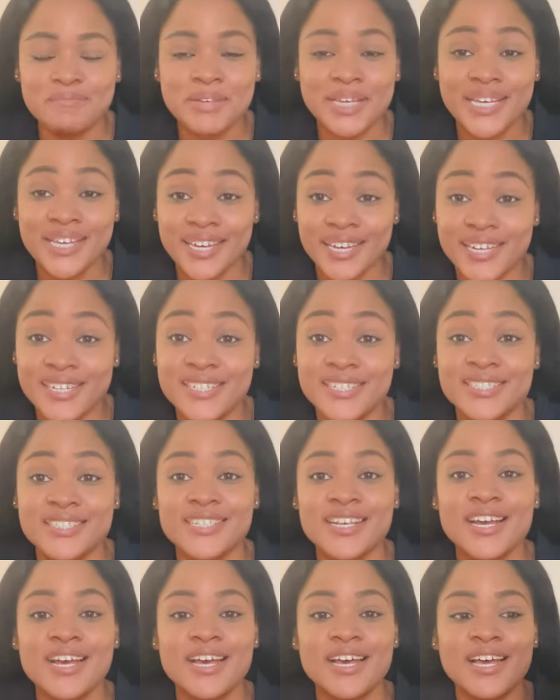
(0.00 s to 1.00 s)
because
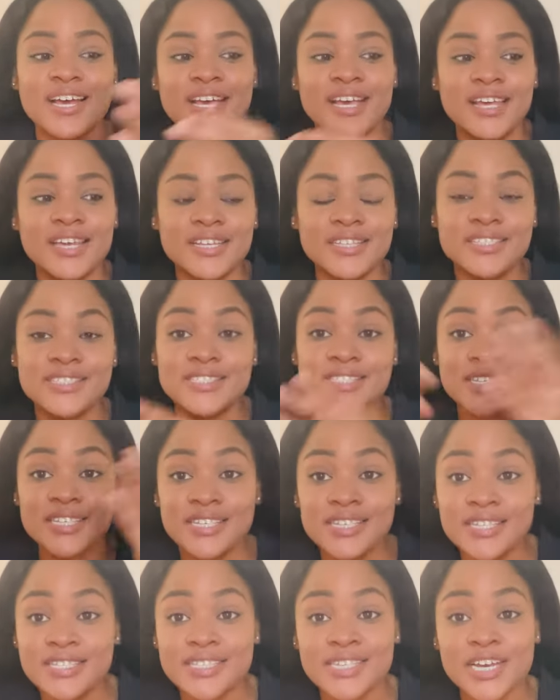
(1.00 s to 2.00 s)
it's
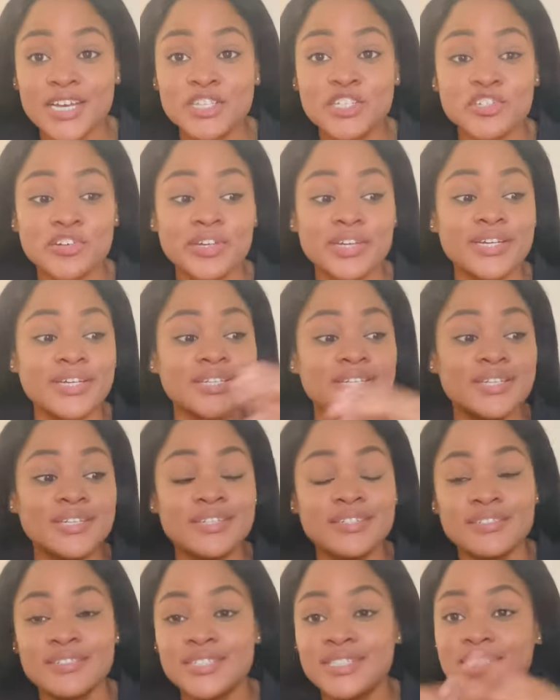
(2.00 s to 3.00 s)
easier
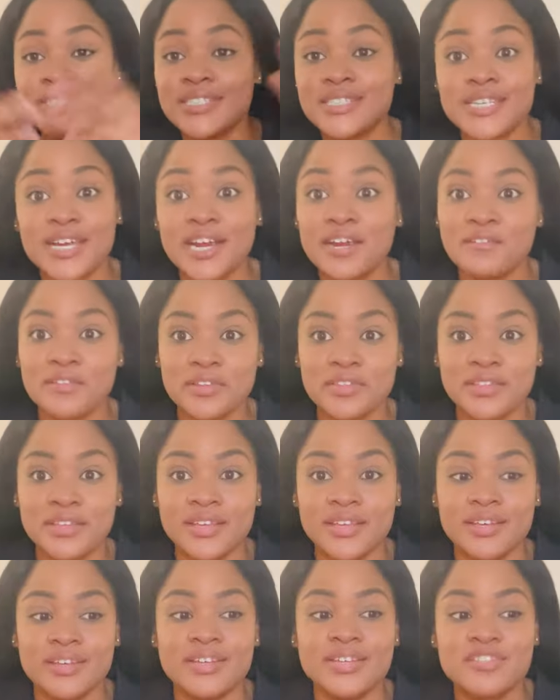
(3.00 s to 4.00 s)
training, easier
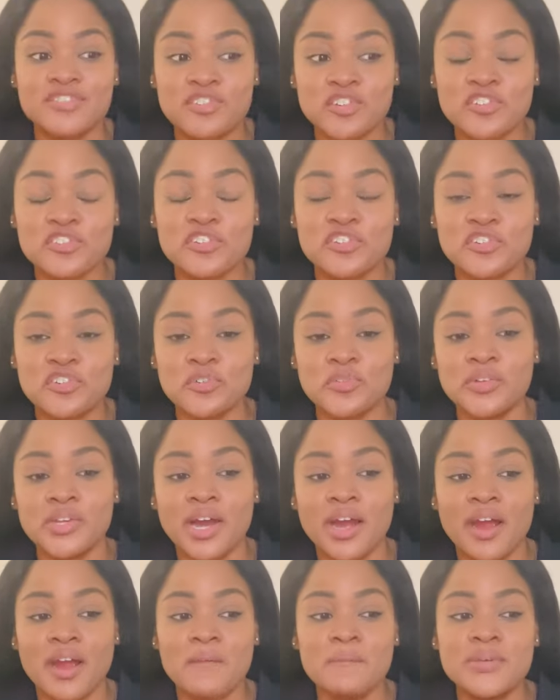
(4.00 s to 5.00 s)
everything. It's just the truth. The
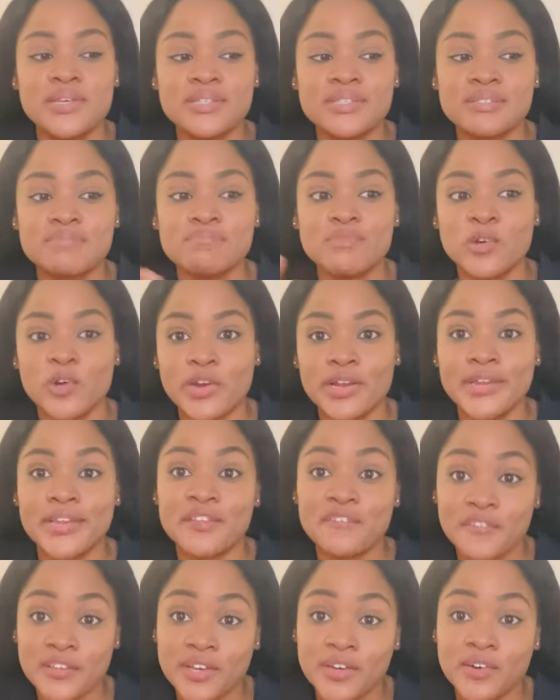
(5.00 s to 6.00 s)
army is more
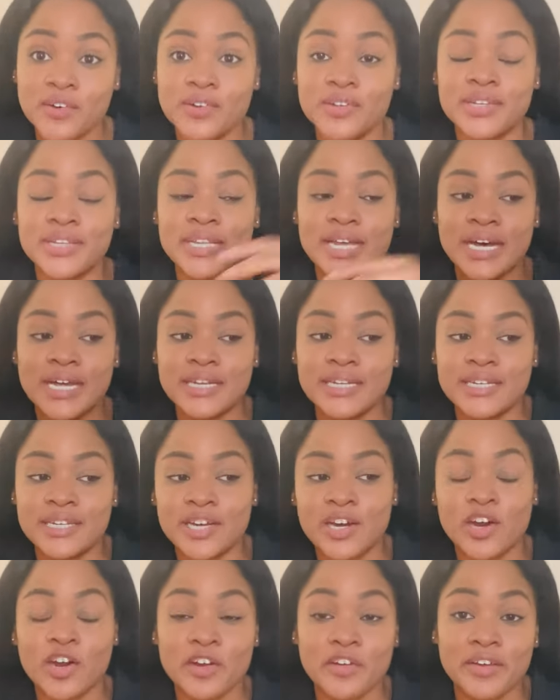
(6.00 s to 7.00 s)
difficult than the
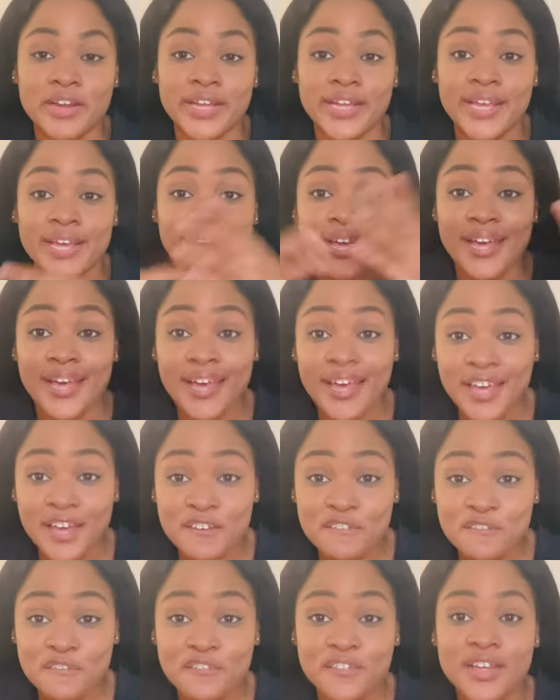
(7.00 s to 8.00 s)

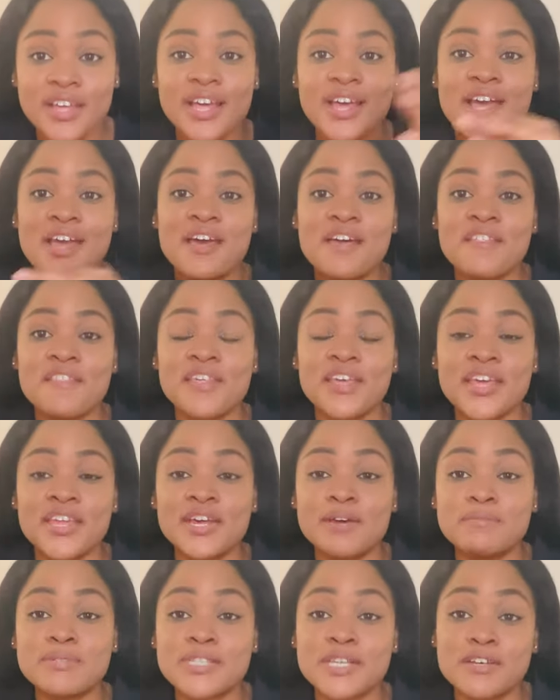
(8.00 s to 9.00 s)
RAF. They
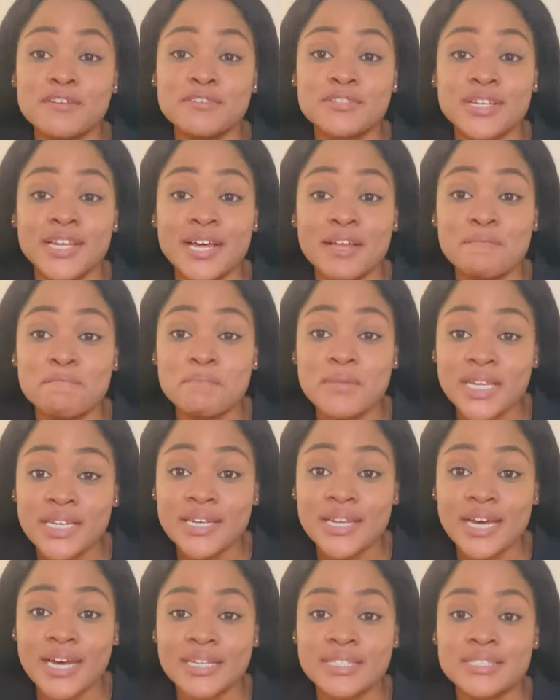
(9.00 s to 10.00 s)
themselves will admit
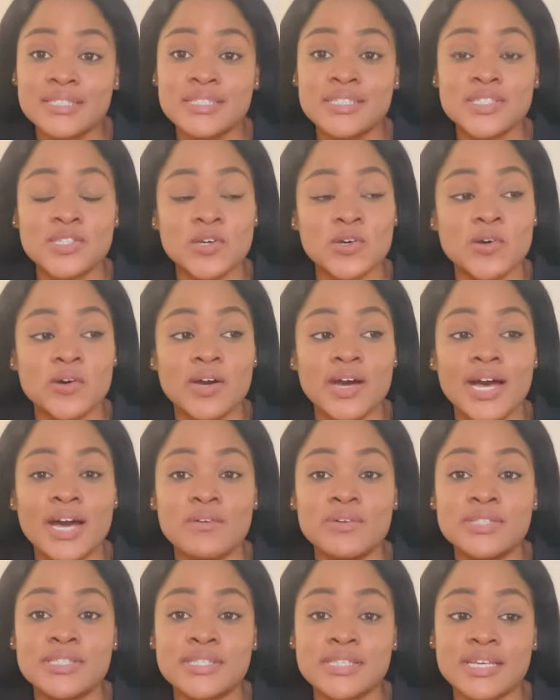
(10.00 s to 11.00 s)
that. So I
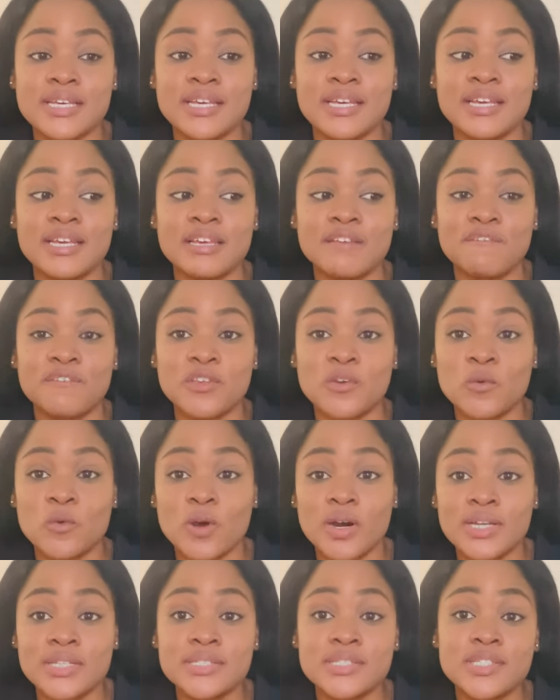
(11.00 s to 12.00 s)
would say if you
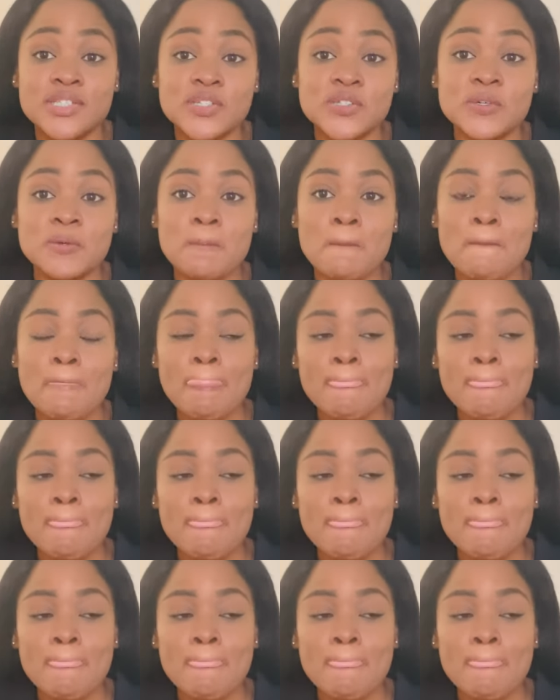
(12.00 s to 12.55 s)
want to,